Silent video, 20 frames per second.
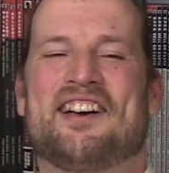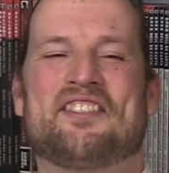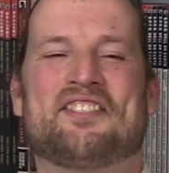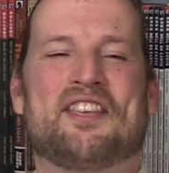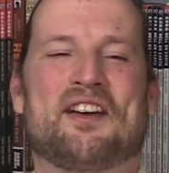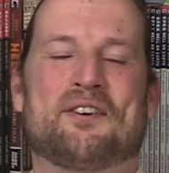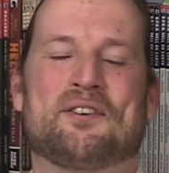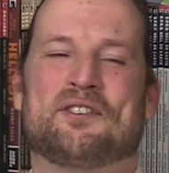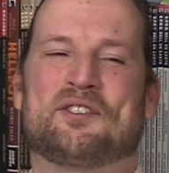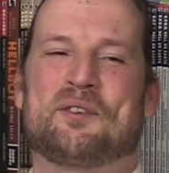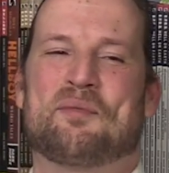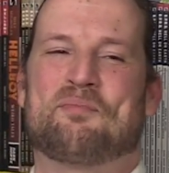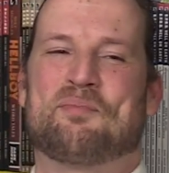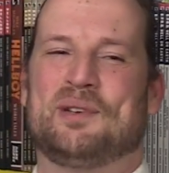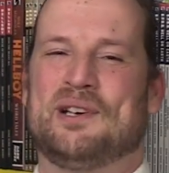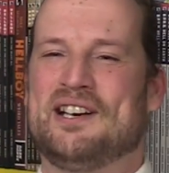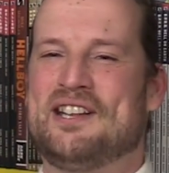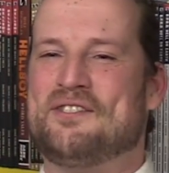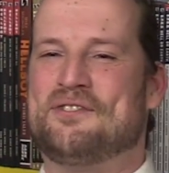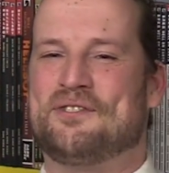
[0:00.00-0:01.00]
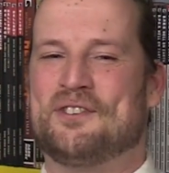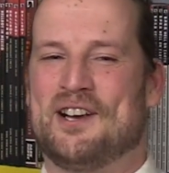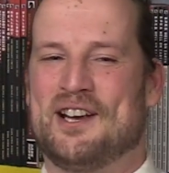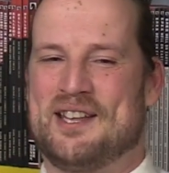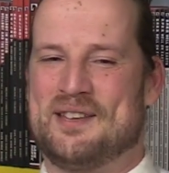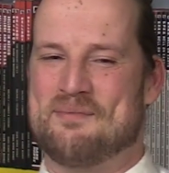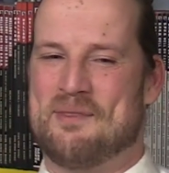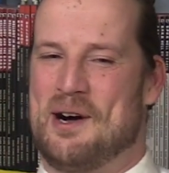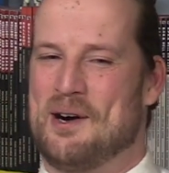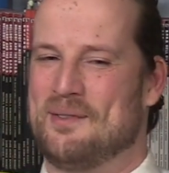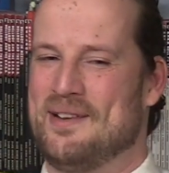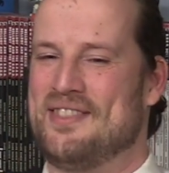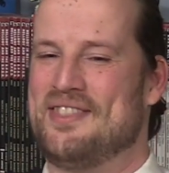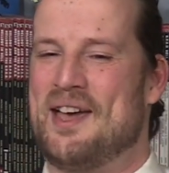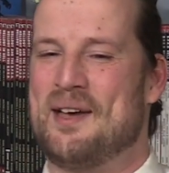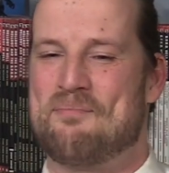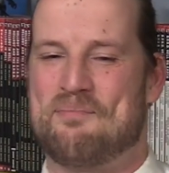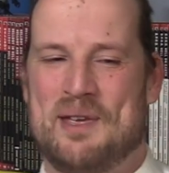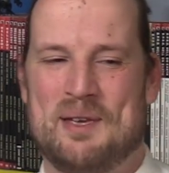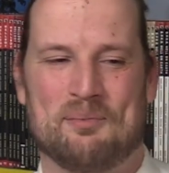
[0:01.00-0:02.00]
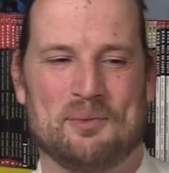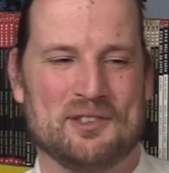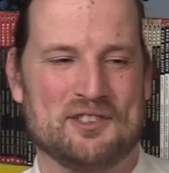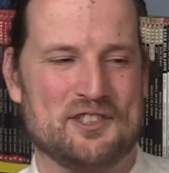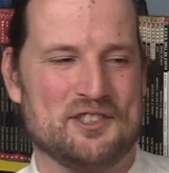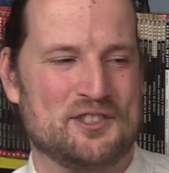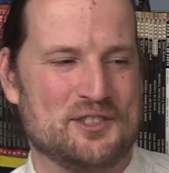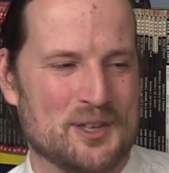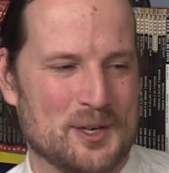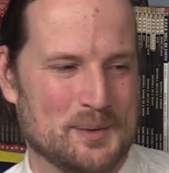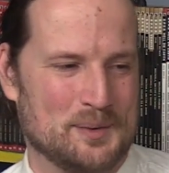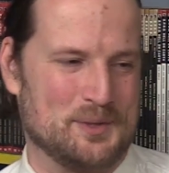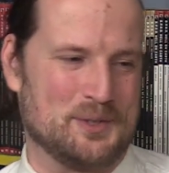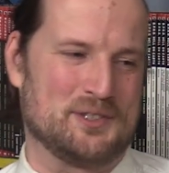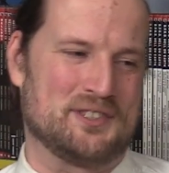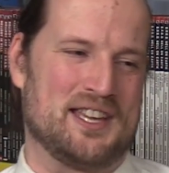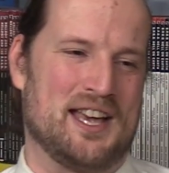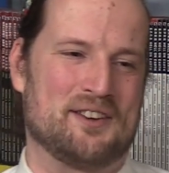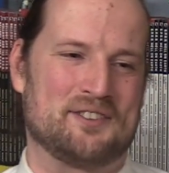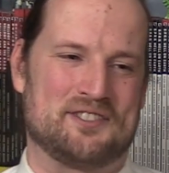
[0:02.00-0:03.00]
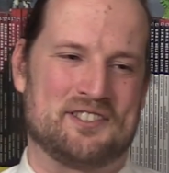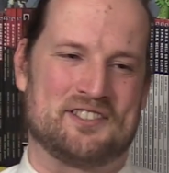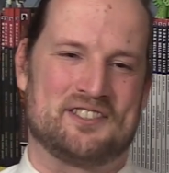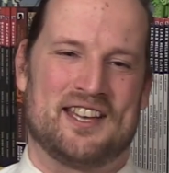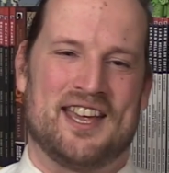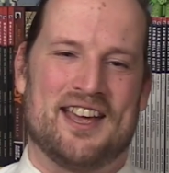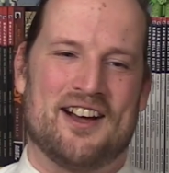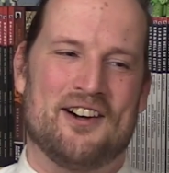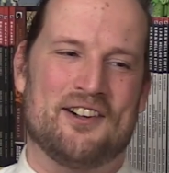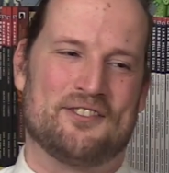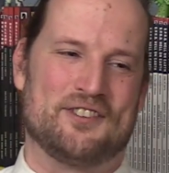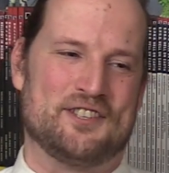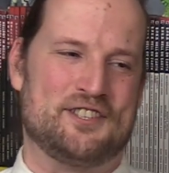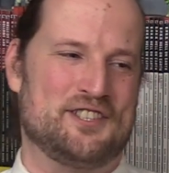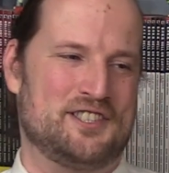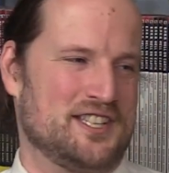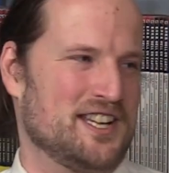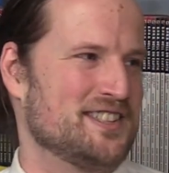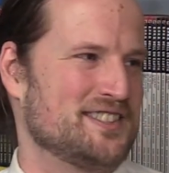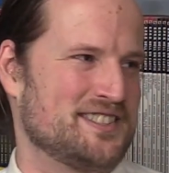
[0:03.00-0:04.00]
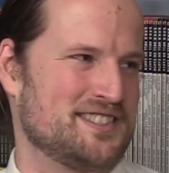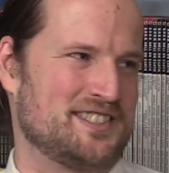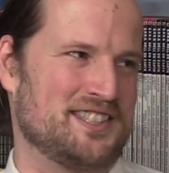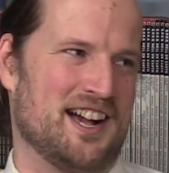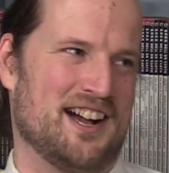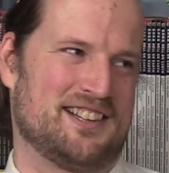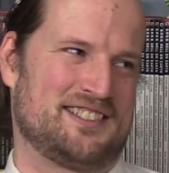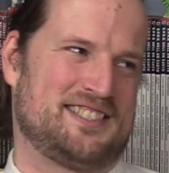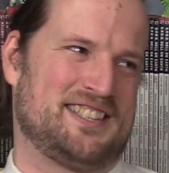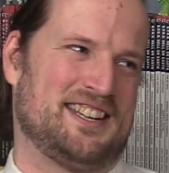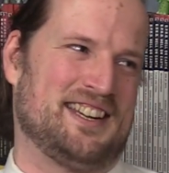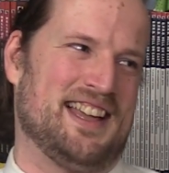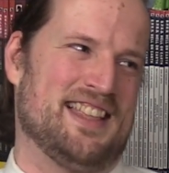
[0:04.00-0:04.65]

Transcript: thought that was a pretty funny moment that people just showed up to his house to say all this shit sucked.